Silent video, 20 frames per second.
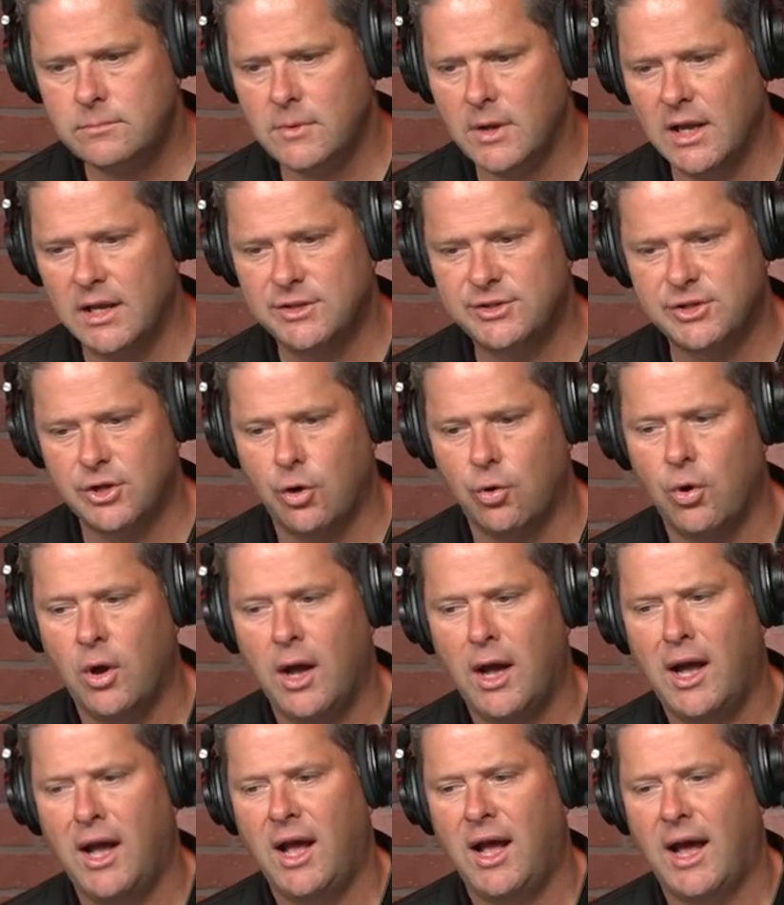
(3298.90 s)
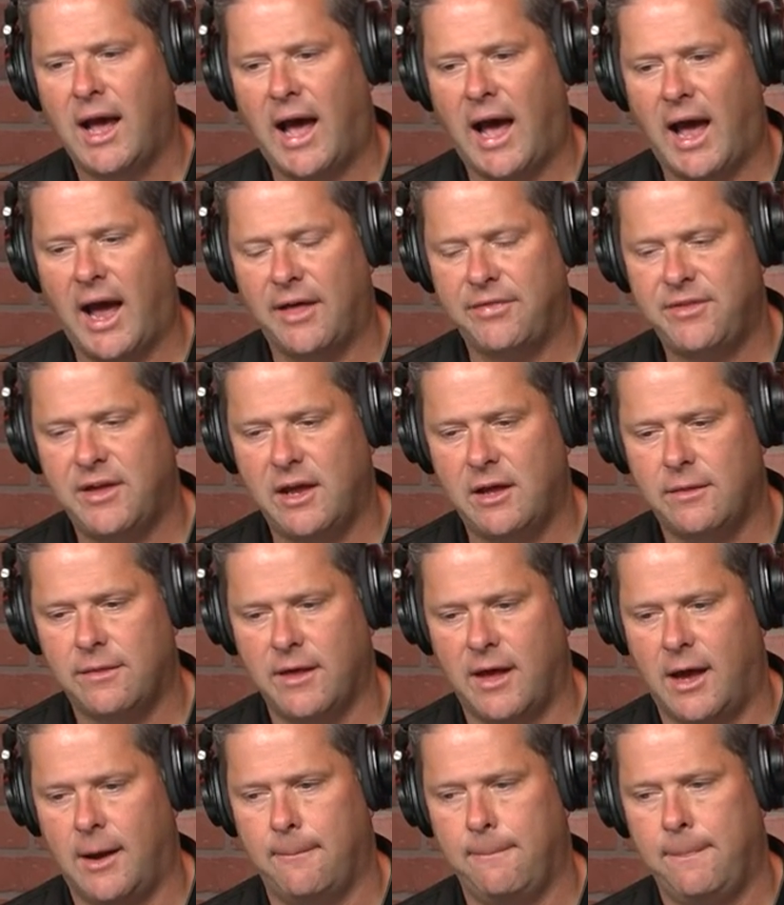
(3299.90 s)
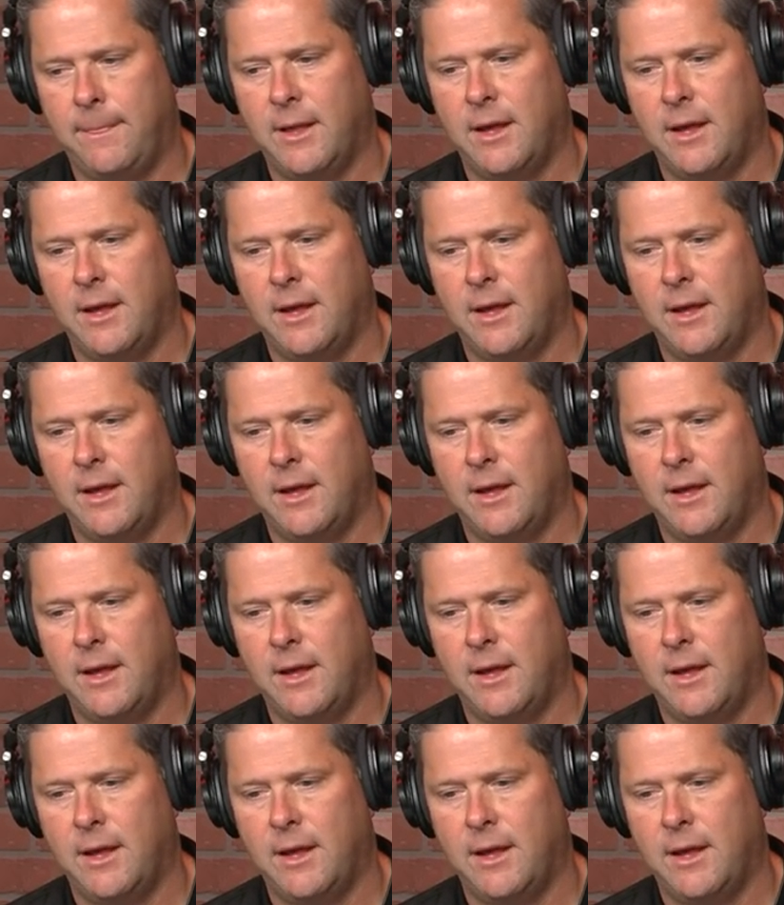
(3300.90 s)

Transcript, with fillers: And so I, I think that